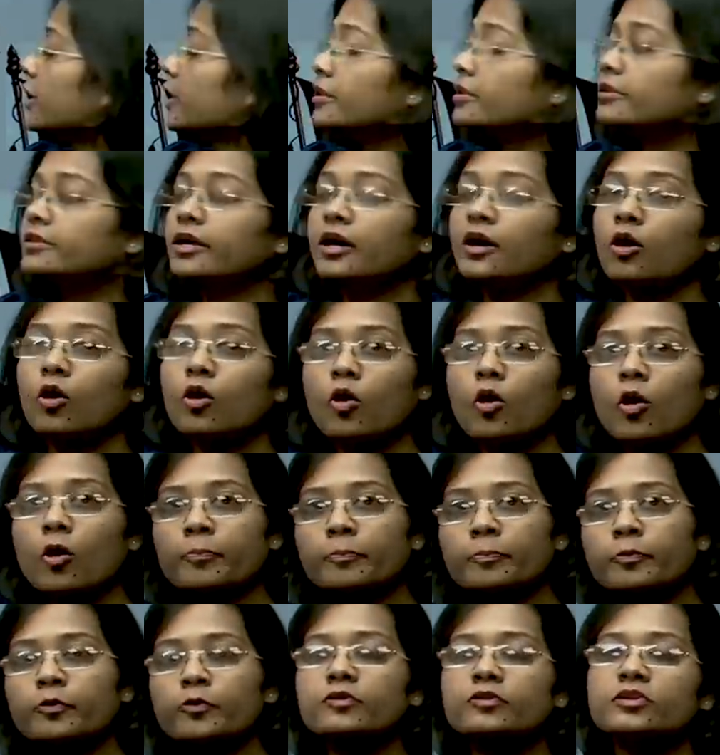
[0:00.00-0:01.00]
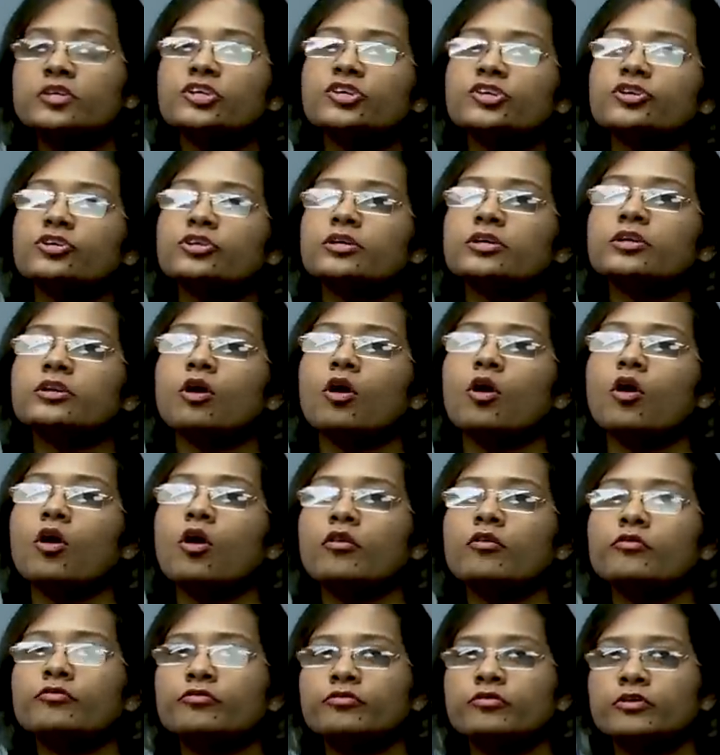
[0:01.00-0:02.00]
the opposition
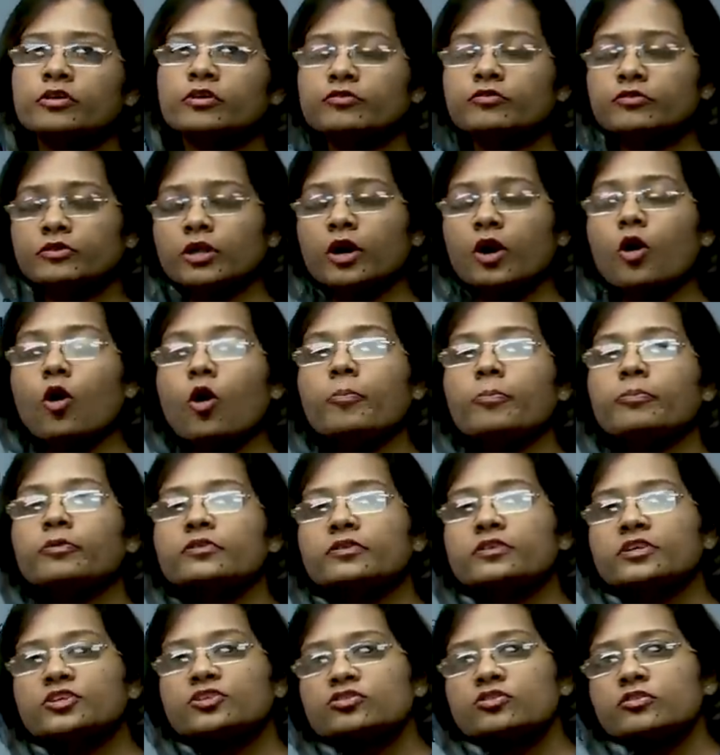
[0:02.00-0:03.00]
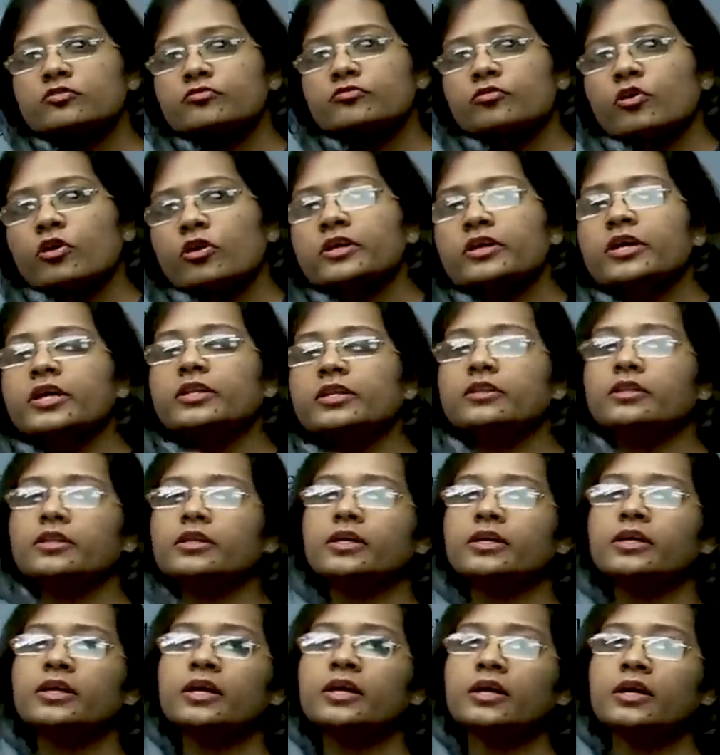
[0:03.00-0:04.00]
of the opposition for
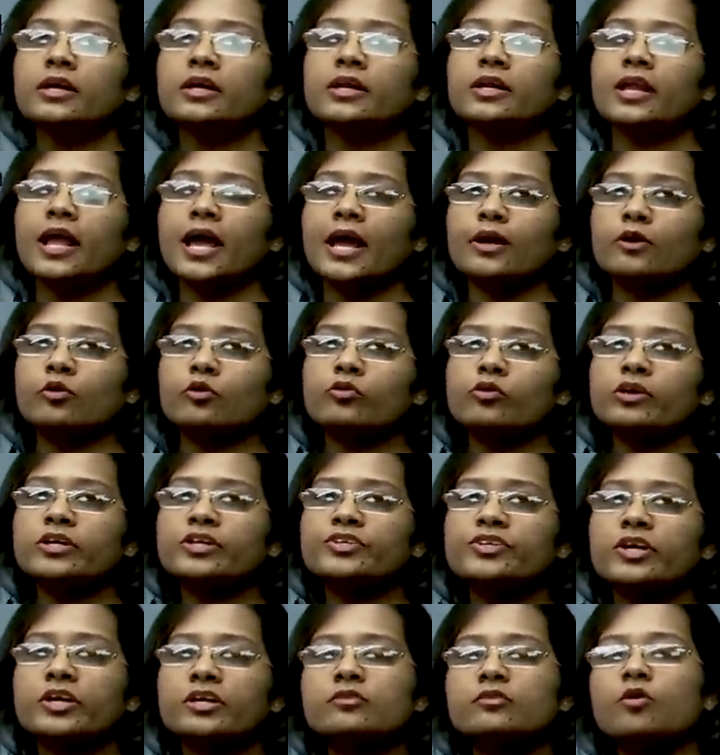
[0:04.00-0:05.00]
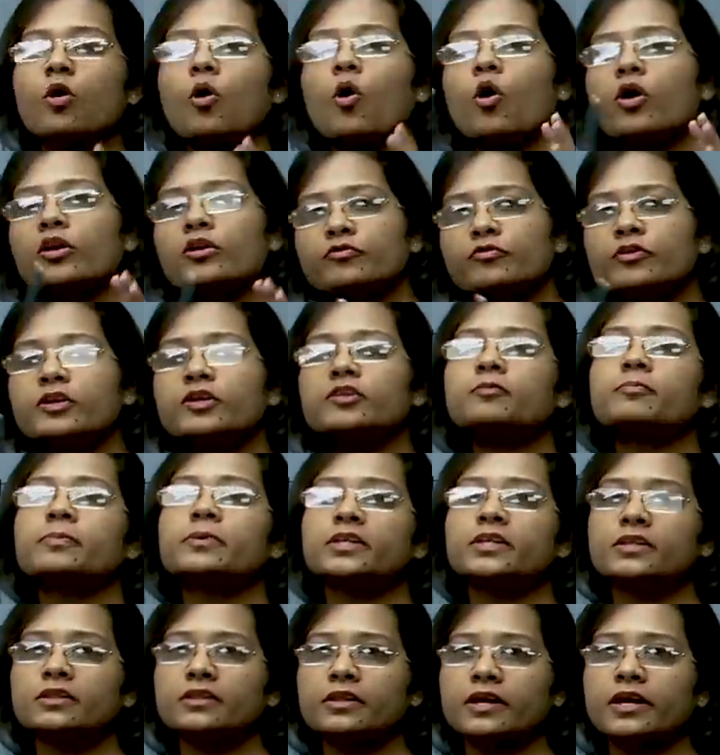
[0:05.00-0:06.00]
Hindi language has always
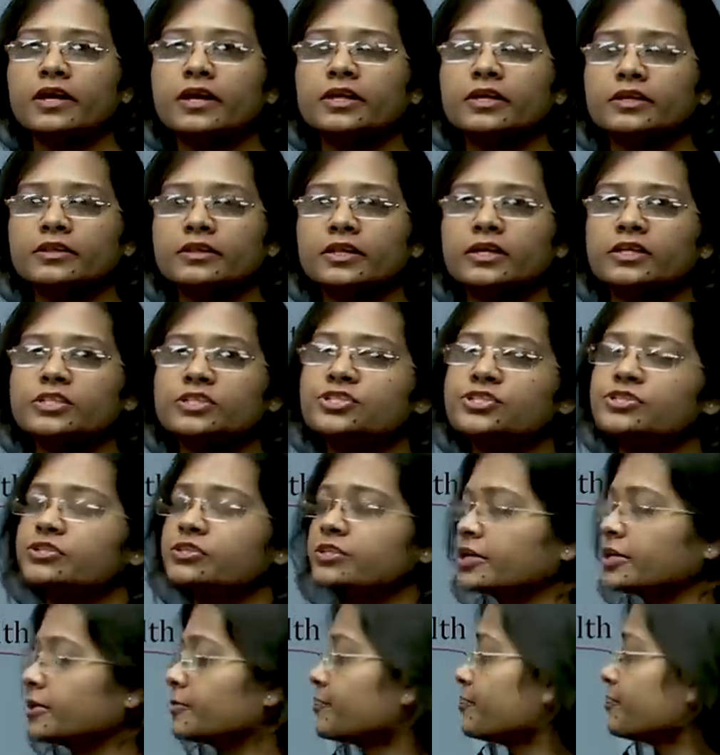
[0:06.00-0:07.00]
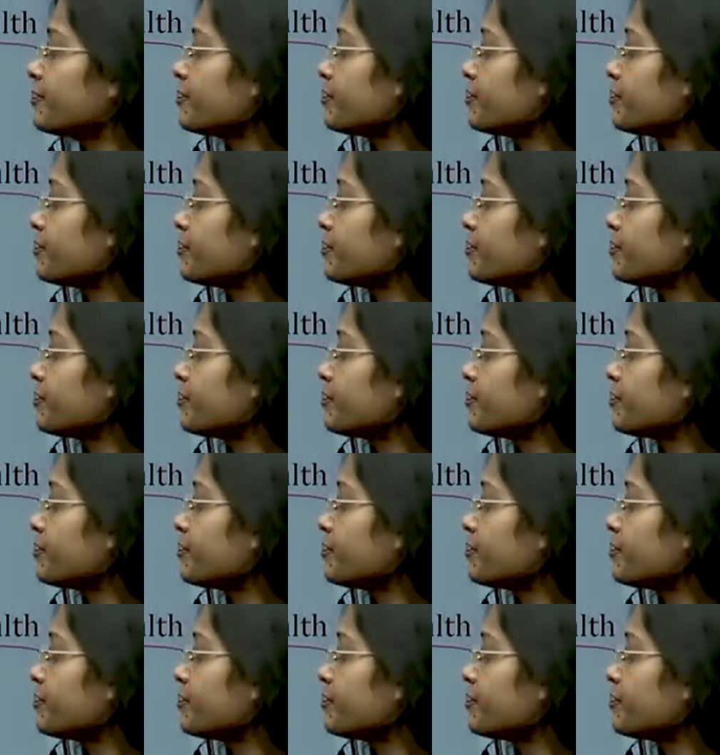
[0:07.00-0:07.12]
been there in the history.